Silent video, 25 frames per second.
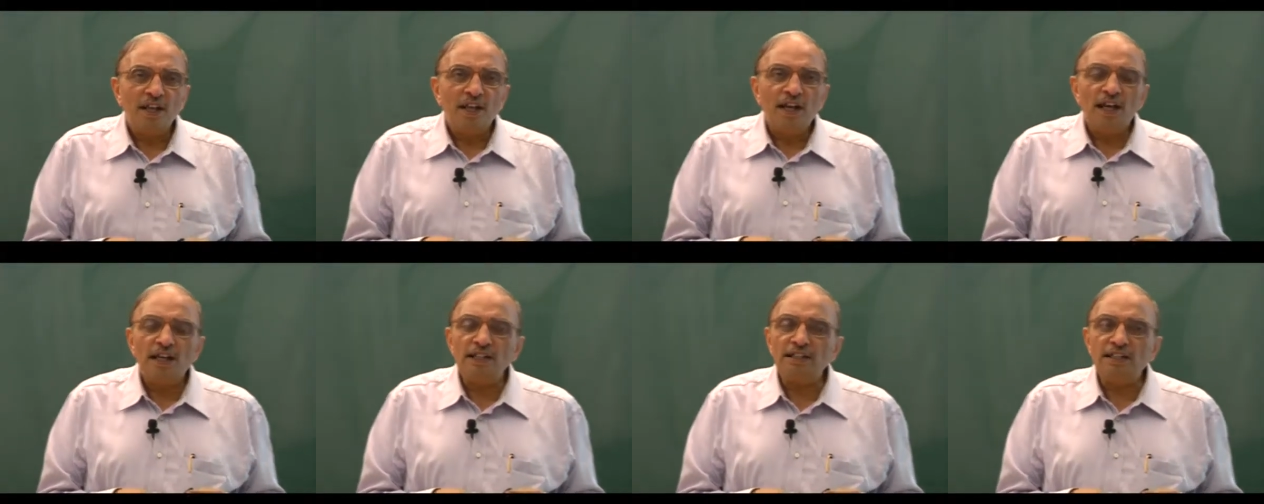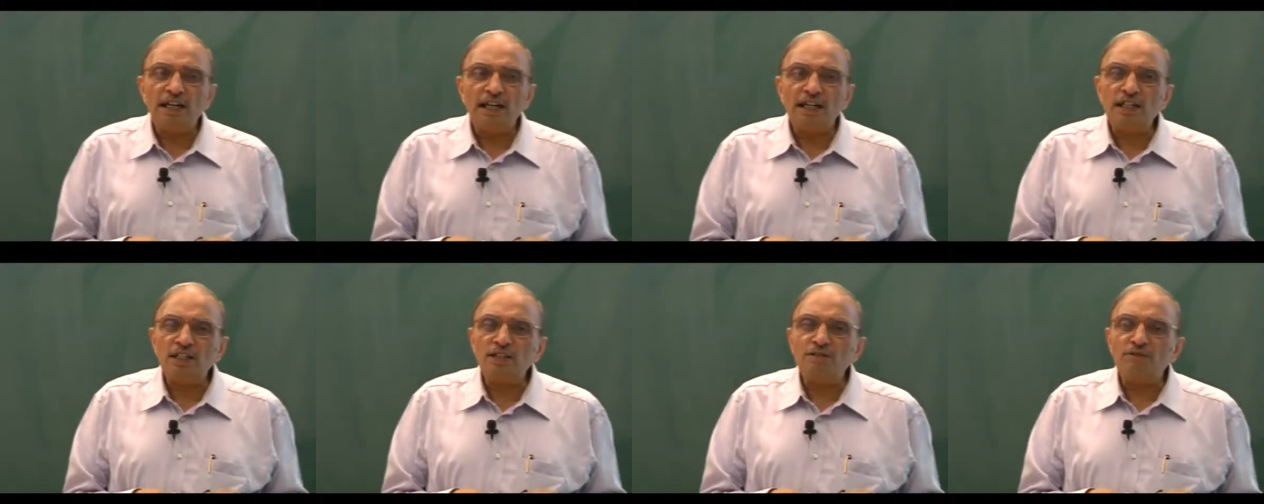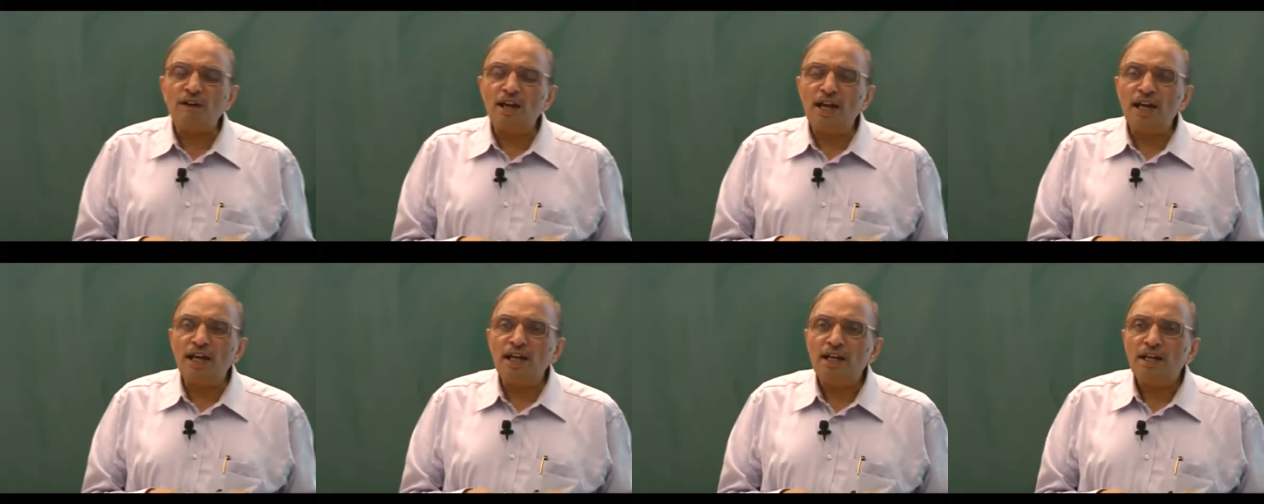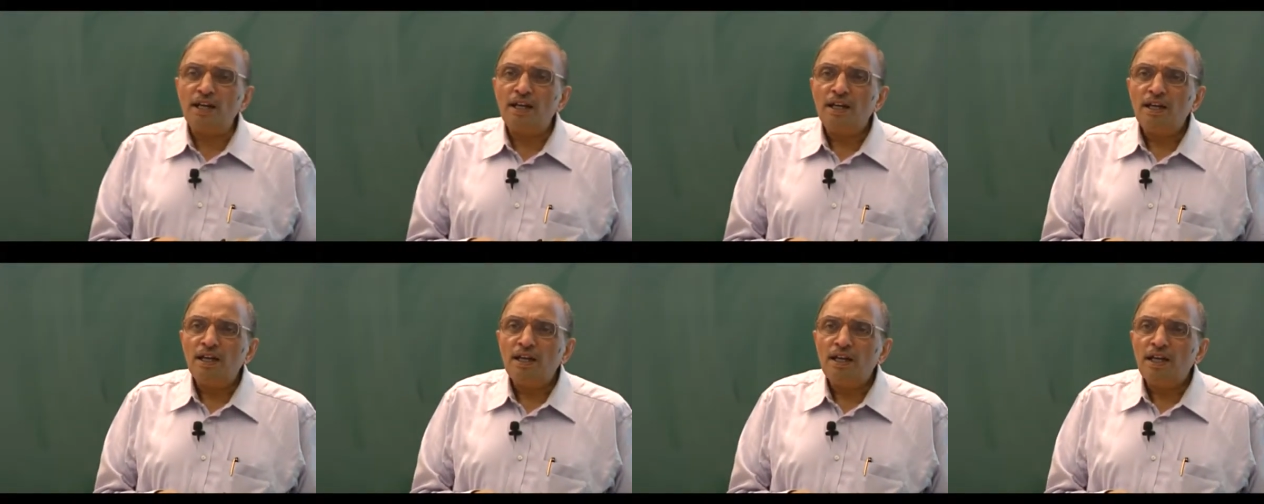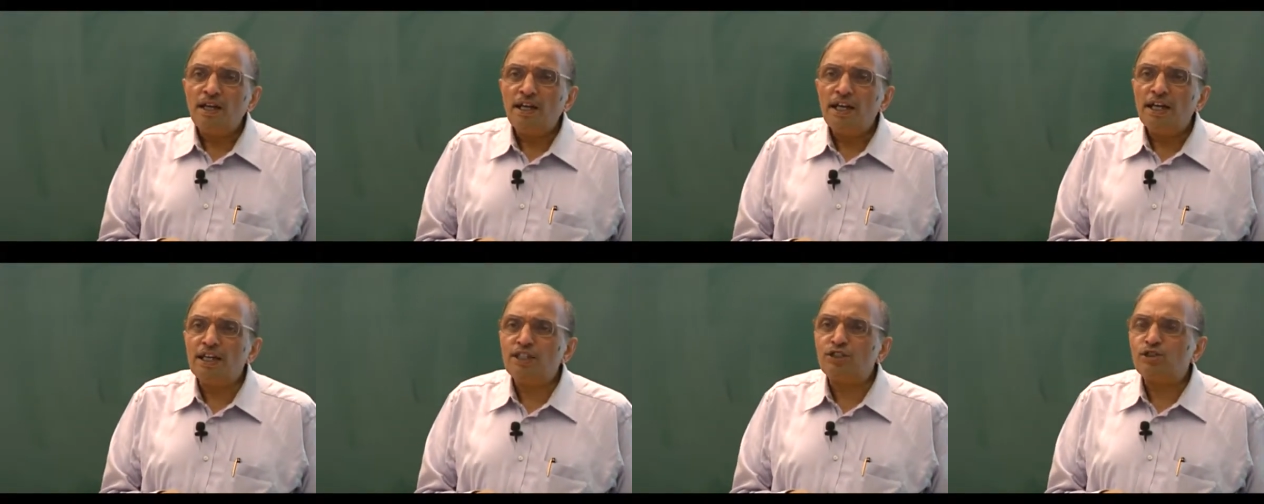and that is why
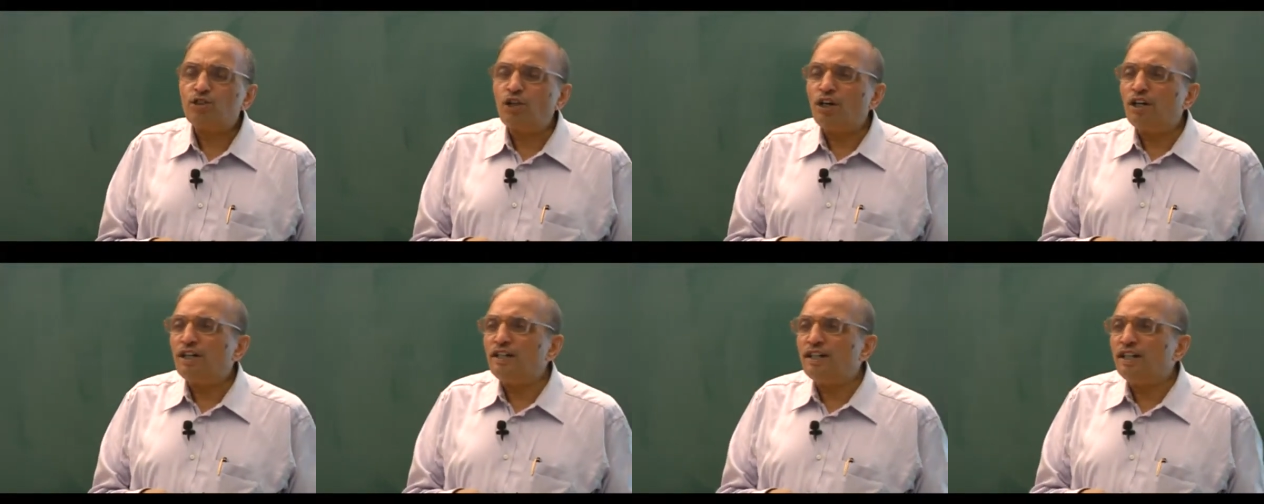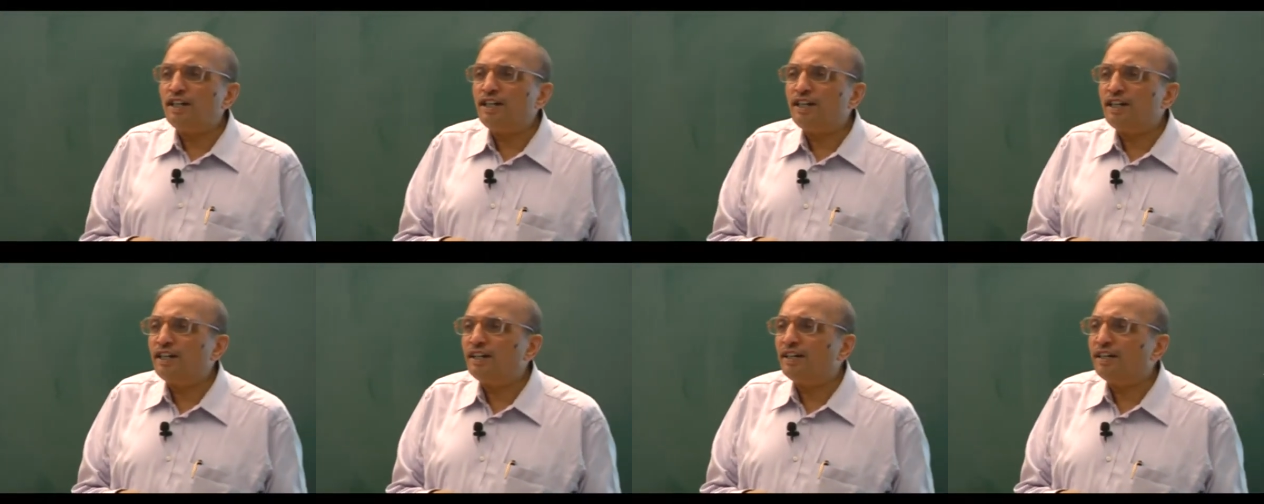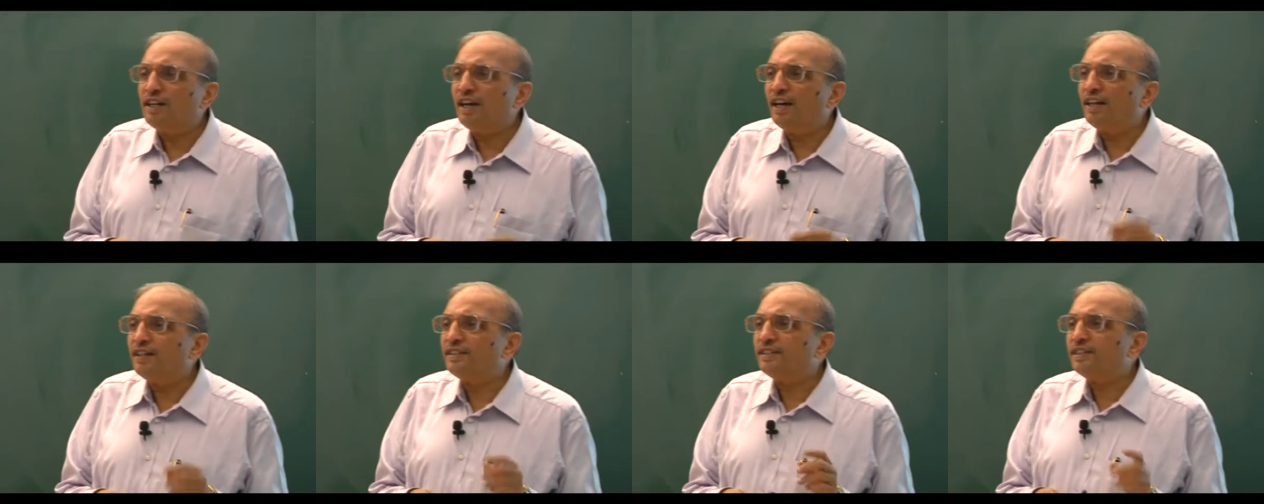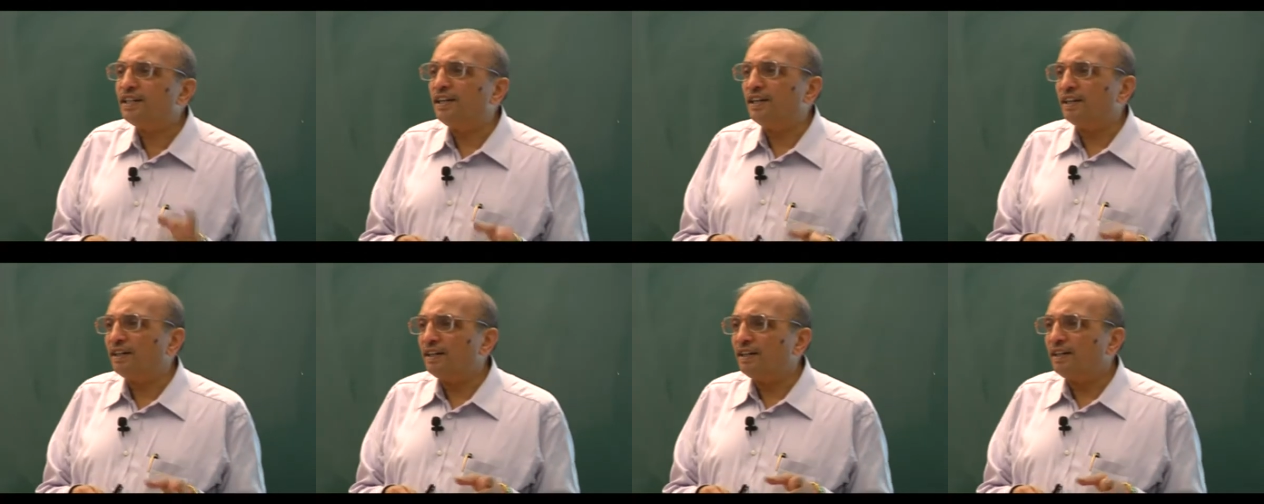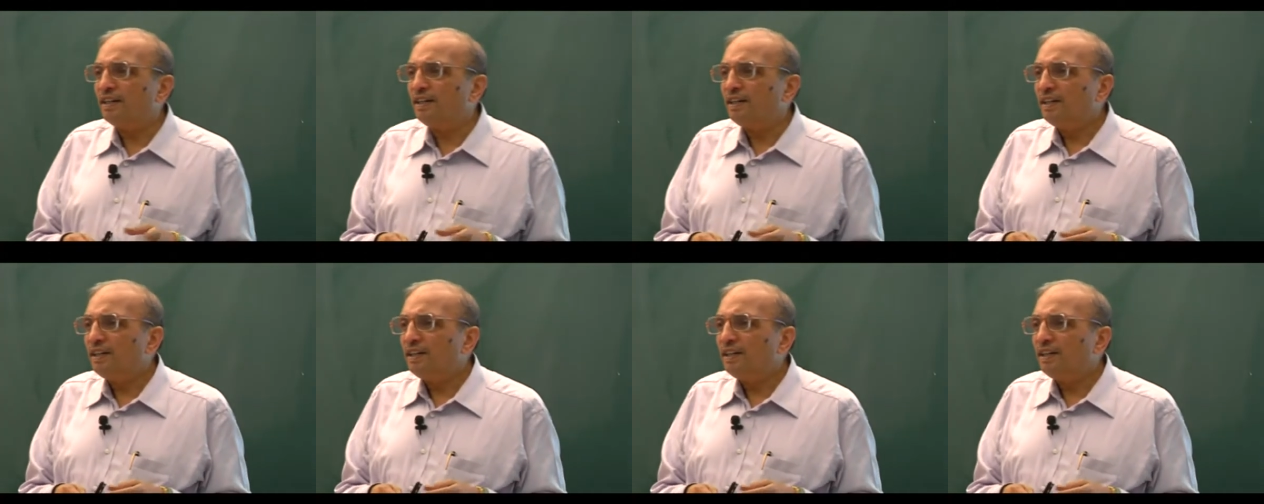extraordinary rehearsal